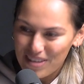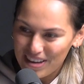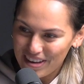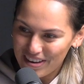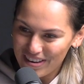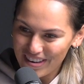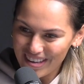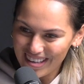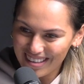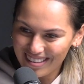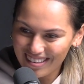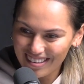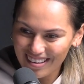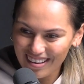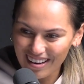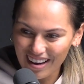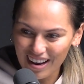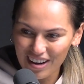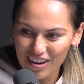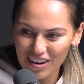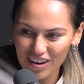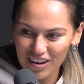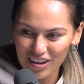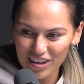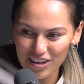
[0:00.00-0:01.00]
been good. I
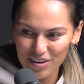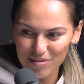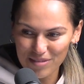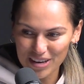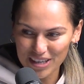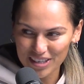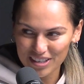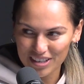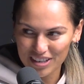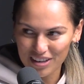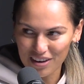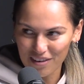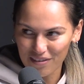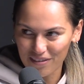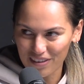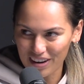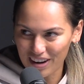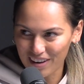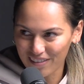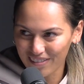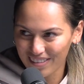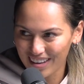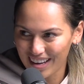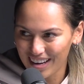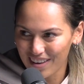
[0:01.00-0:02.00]
know you mentioned your
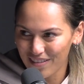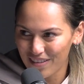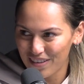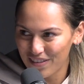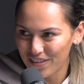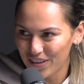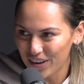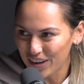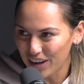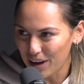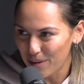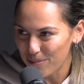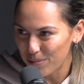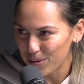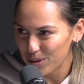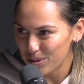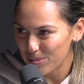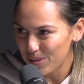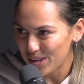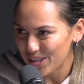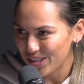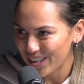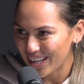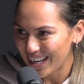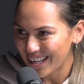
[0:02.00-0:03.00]
family. We've got a couple of
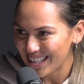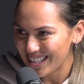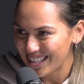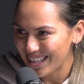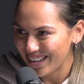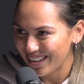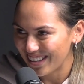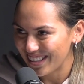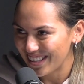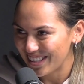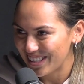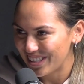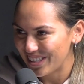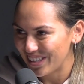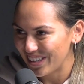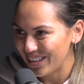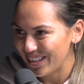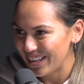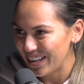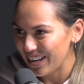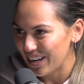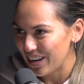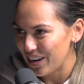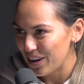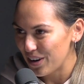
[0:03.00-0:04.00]
special guests here in the
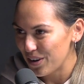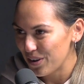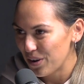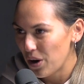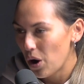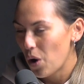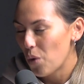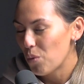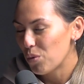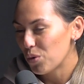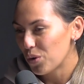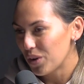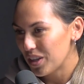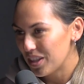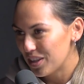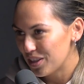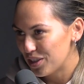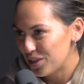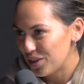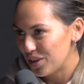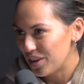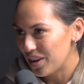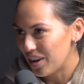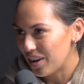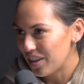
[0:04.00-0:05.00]
studio. Not in the
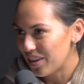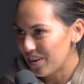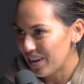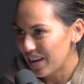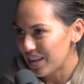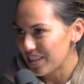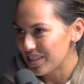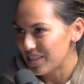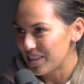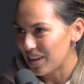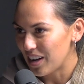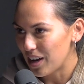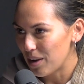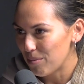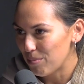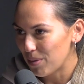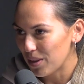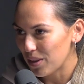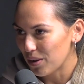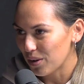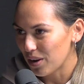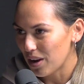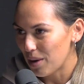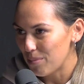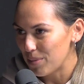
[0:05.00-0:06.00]
studio, they're outside, but
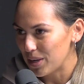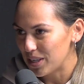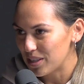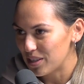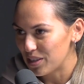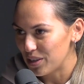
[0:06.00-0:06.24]
yes, they'll come in